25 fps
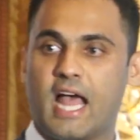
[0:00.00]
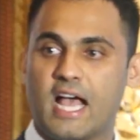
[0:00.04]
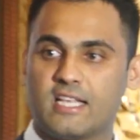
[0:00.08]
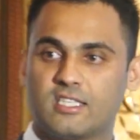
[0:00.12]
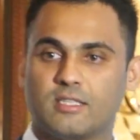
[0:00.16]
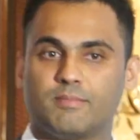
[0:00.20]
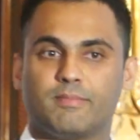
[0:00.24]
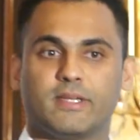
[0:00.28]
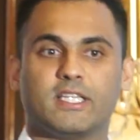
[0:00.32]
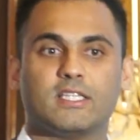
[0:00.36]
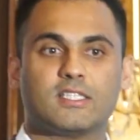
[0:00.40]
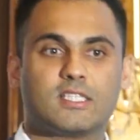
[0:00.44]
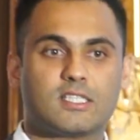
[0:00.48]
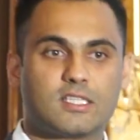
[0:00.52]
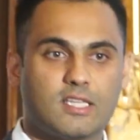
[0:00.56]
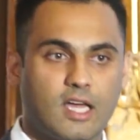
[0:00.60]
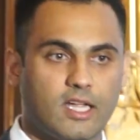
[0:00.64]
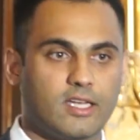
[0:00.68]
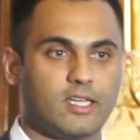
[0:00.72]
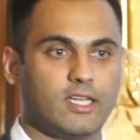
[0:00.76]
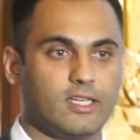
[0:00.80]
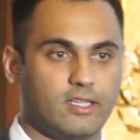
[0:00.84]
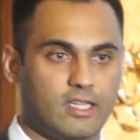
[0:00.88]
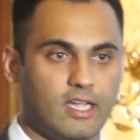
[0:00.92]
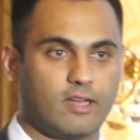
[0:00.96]
hasn't been
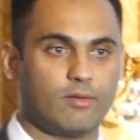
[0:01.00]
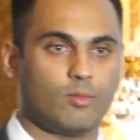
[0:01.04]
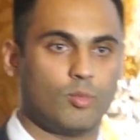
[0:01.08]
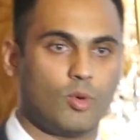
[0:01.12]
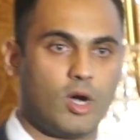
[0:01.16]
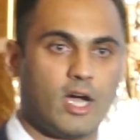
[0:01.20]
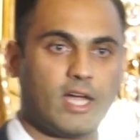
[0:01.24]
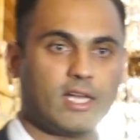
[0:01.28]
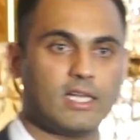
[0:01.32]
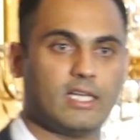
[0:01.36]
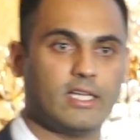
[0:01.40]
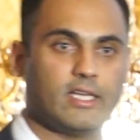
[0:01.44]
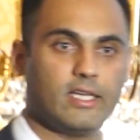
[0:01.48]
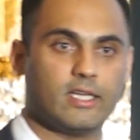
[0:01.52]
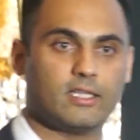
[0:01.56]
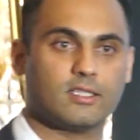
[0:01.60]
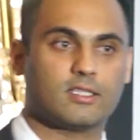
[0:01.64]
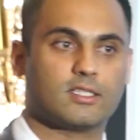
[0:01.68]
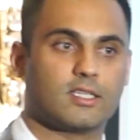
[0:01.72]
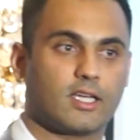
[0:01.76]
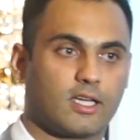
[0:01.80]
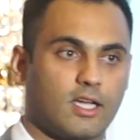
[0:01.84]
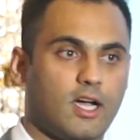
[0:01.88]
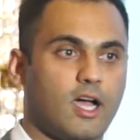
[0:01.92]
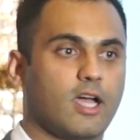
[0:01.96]
studied that widely in
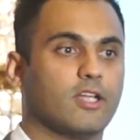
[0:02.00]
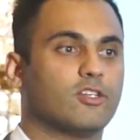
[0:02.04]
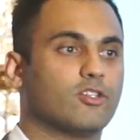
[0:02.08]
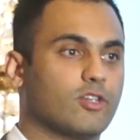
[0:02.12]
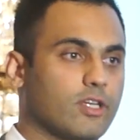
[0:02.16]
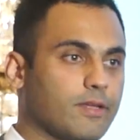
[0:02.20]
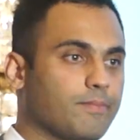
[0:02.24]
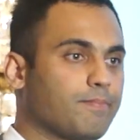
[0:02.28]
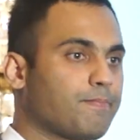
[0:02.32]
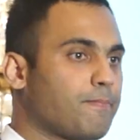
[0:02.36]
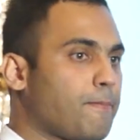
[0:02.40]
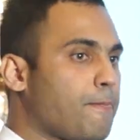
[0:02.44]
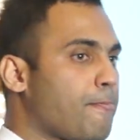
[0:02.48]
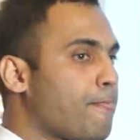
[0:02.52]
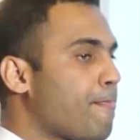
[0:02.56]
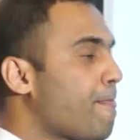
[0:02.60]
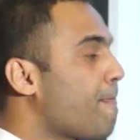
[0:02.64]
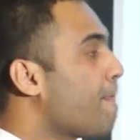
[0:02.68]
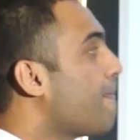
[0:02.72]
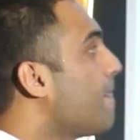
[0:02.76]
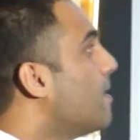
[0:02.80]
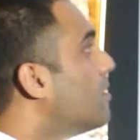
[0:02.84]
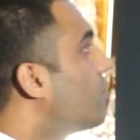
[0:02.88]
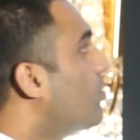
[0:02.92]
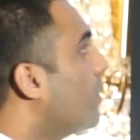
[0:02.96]
psychiatry.
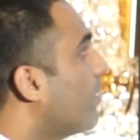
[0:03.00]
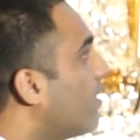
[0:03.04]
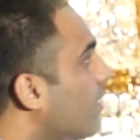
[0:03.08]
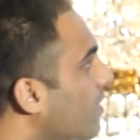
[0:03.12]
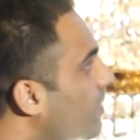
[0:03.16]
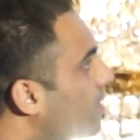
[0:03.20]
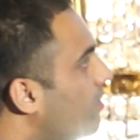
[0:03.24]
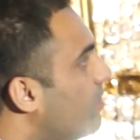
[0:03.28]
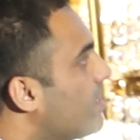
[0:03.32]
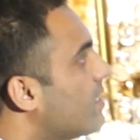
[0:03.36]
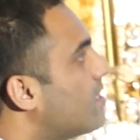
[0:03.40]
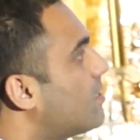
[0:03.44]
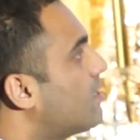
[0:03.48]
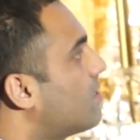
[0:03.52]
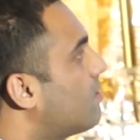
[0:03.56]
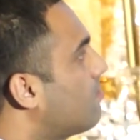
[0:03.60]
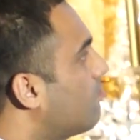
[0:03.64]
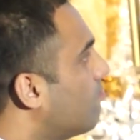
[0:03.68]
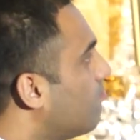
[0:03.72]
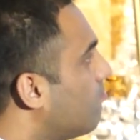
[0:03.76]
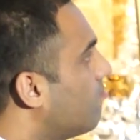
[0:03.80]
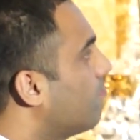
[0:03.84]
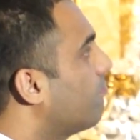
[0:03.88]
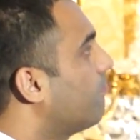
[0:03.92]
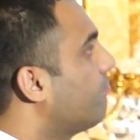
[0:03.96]
So I think there is
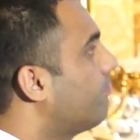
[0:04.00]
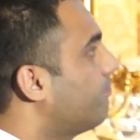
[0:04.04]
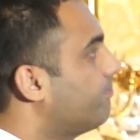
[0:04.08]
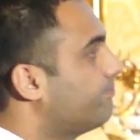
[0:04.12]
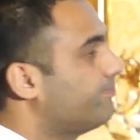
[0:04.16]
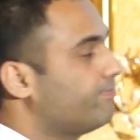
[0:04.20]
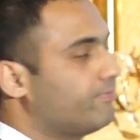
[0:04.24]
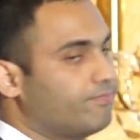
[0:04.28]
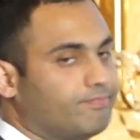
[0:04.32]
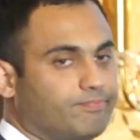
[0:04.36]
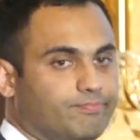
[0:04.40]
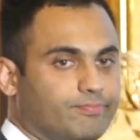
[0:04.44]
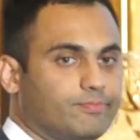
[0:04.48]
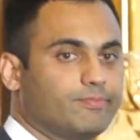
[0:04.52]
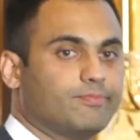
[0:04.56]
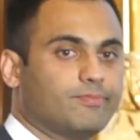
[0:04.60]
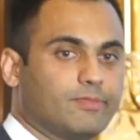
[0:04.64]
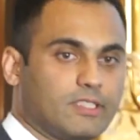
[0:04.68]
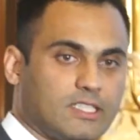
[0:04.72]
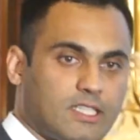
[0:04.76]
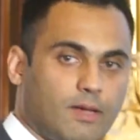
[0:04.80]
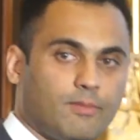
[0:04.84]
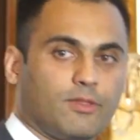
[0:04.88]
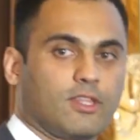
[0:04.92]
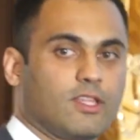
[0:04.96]

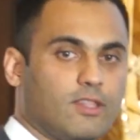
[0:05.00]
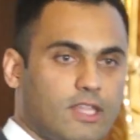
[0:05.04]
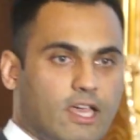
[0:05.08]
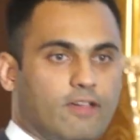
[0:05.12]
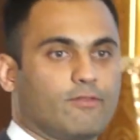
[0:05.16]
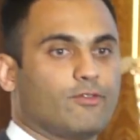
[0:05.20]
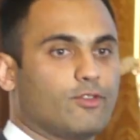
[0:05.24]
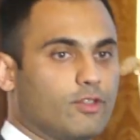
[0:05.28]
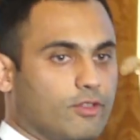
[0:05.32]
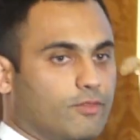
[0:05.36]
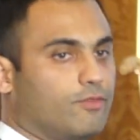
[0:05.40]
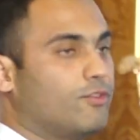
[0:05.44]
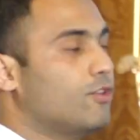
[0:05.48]
something there for the